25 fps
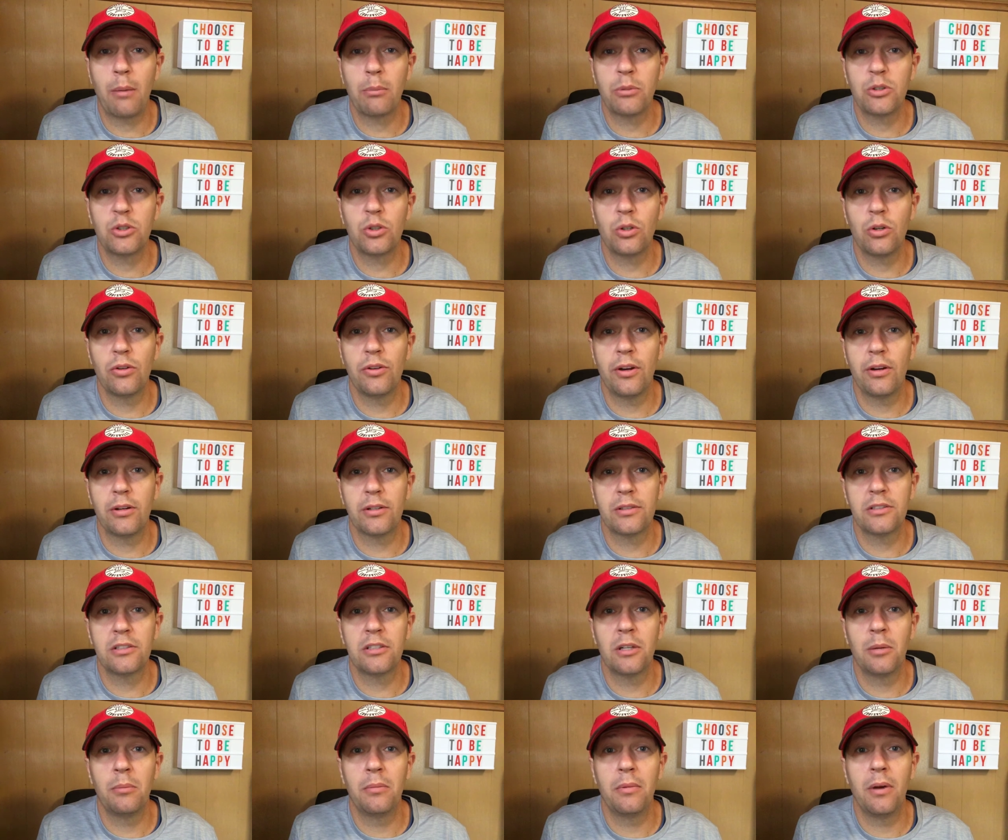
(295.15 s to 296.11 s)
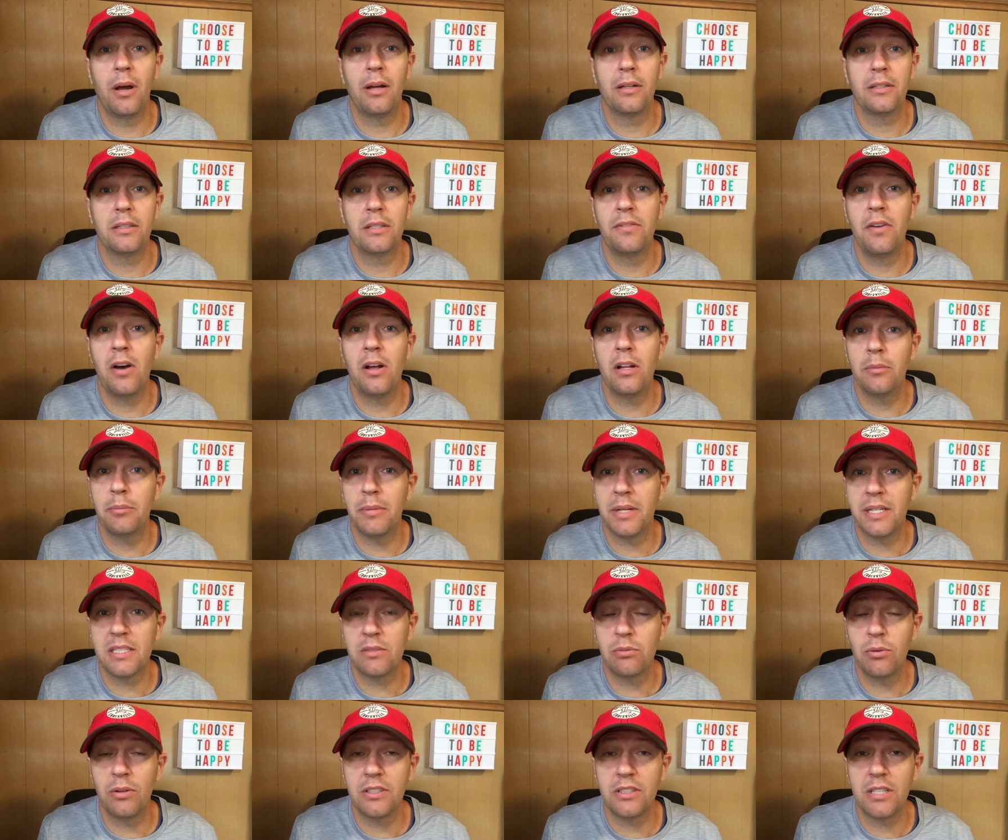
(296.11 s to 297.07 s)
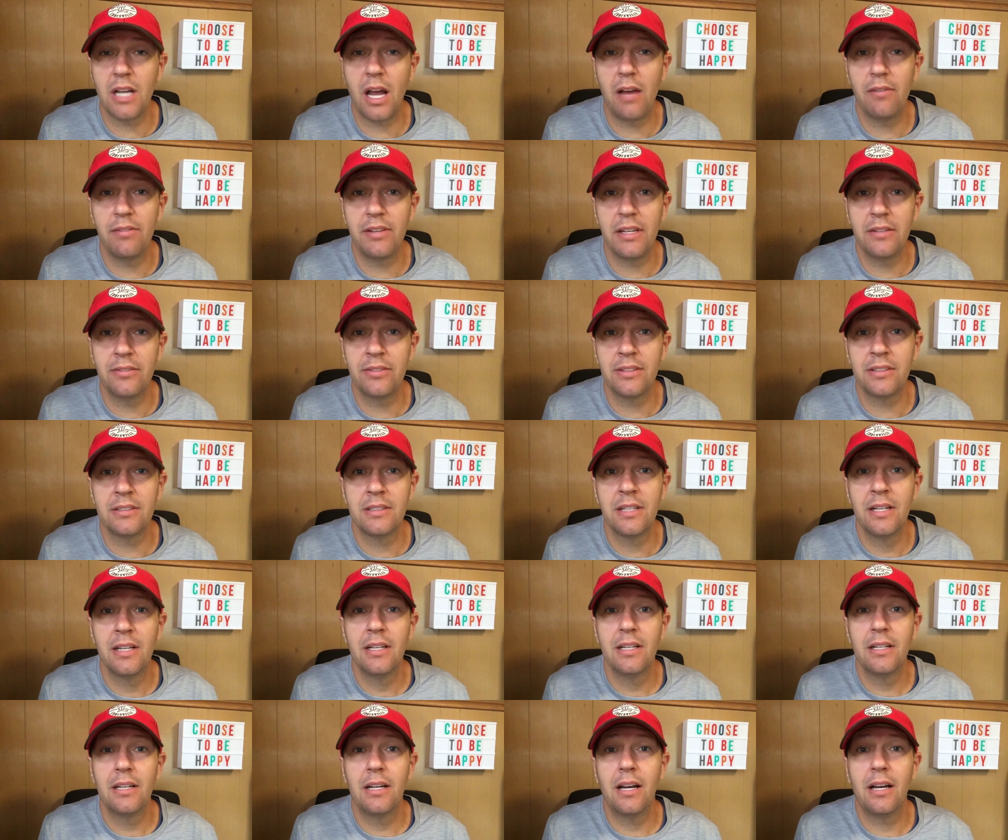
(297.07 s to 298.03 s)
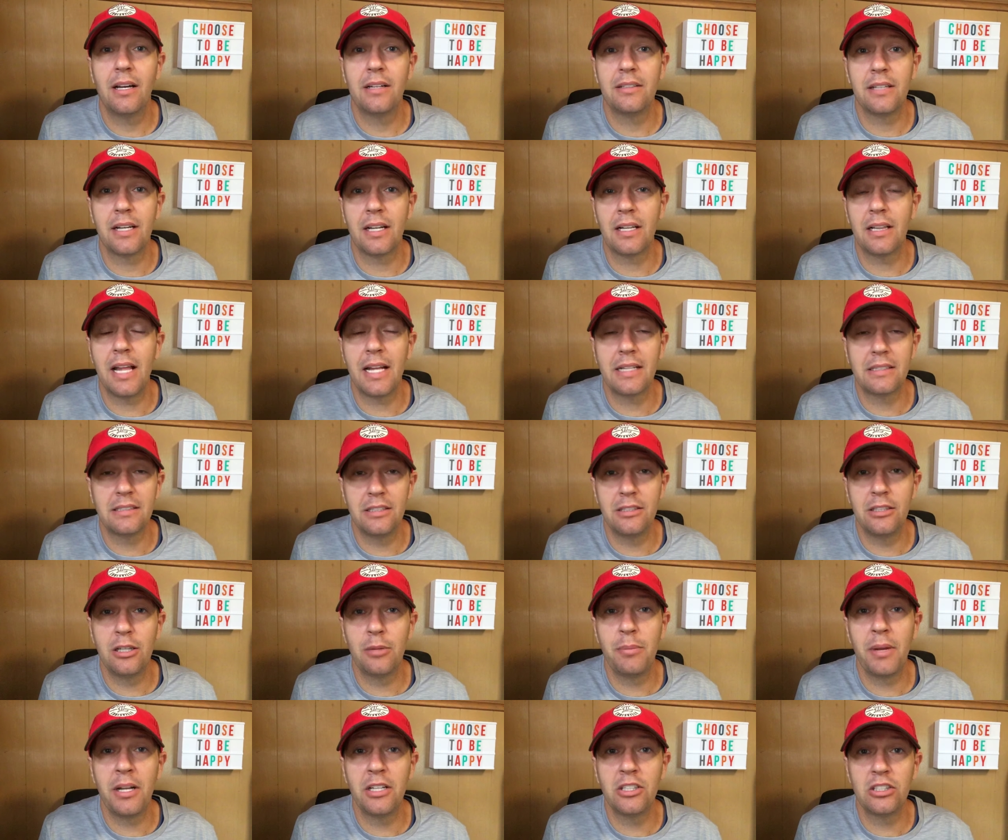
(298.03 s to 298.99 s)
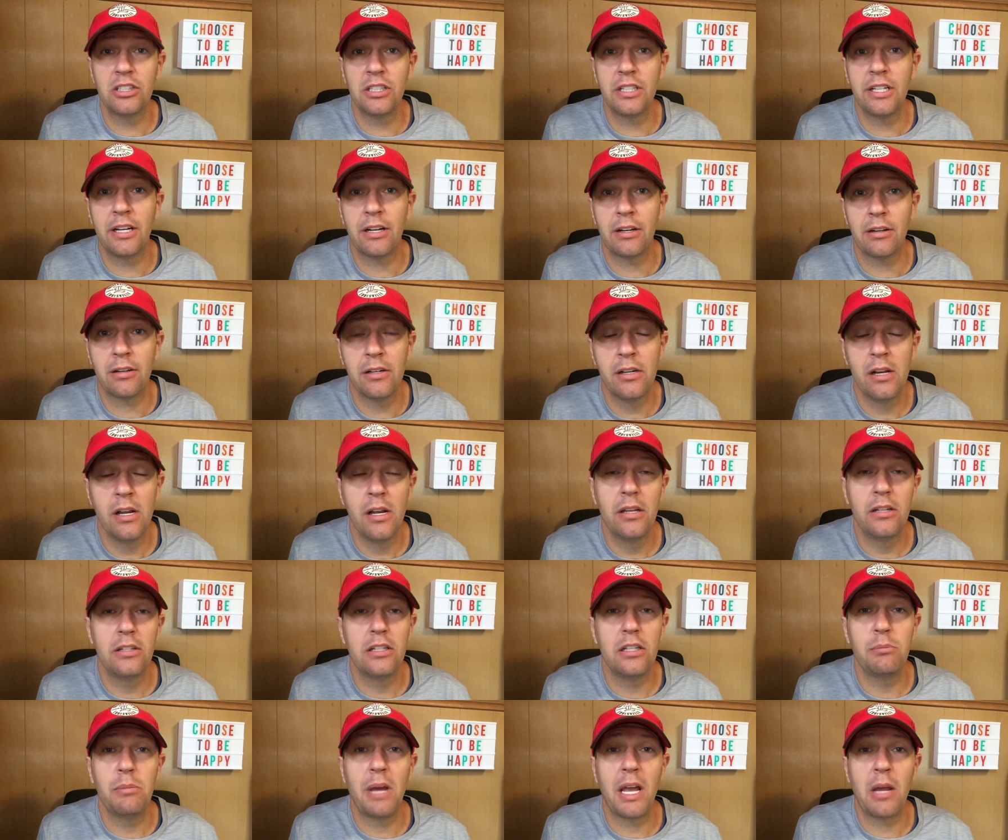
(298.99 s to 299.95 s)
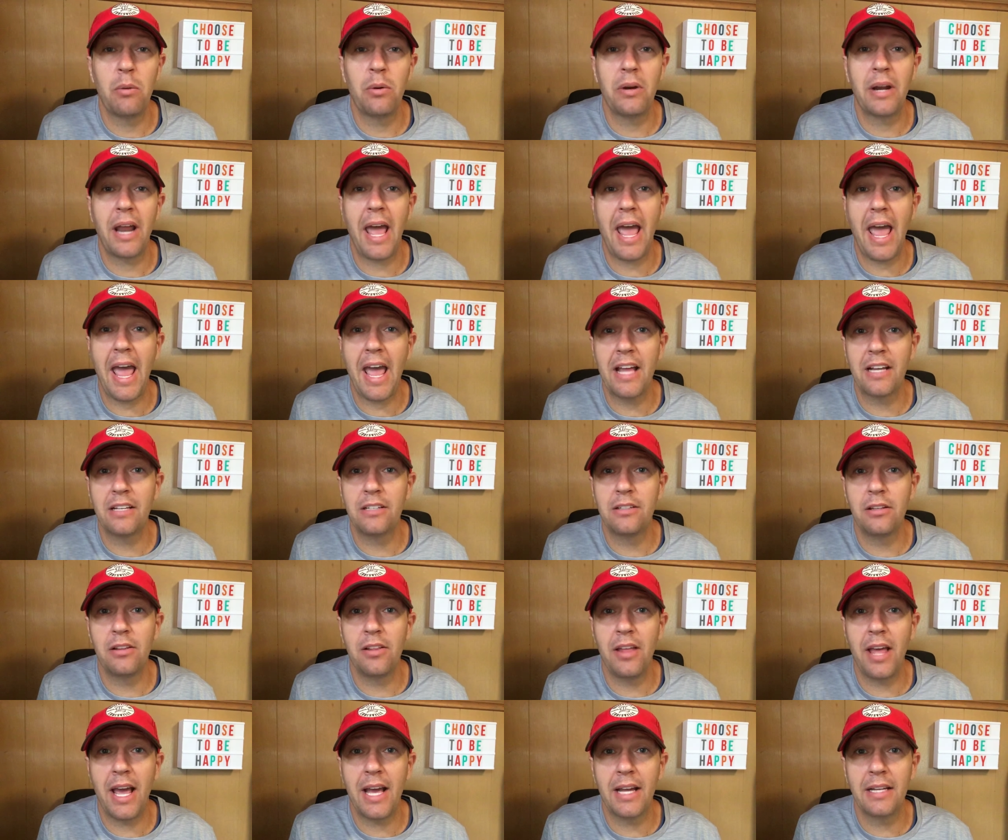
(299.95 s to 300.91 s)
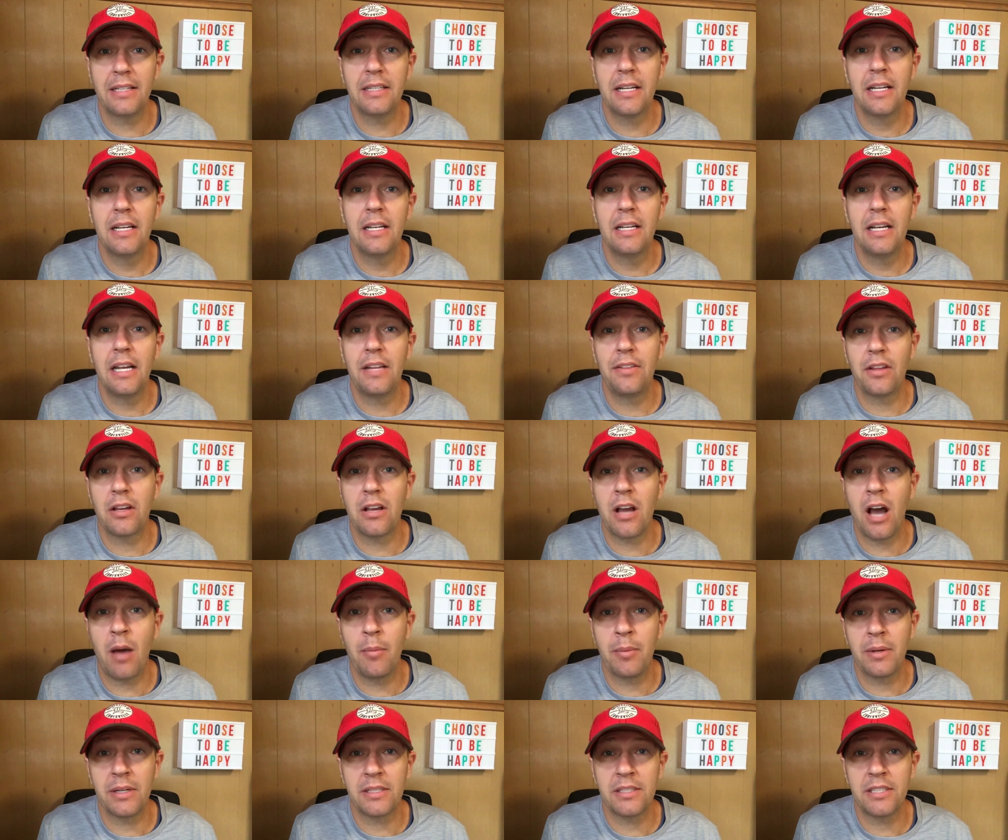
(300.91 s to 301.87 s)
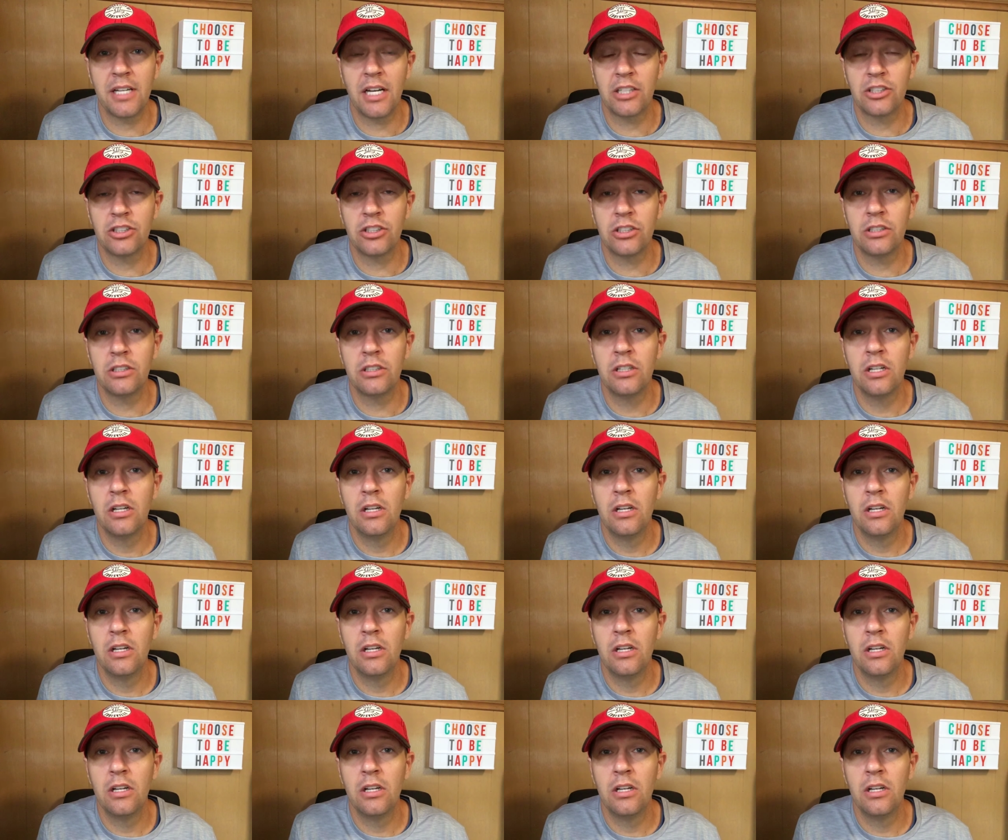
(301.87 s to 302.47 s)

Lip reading: I'm sure there's some developments which I've even neglected dimension here, you may want to add to that in the comment section.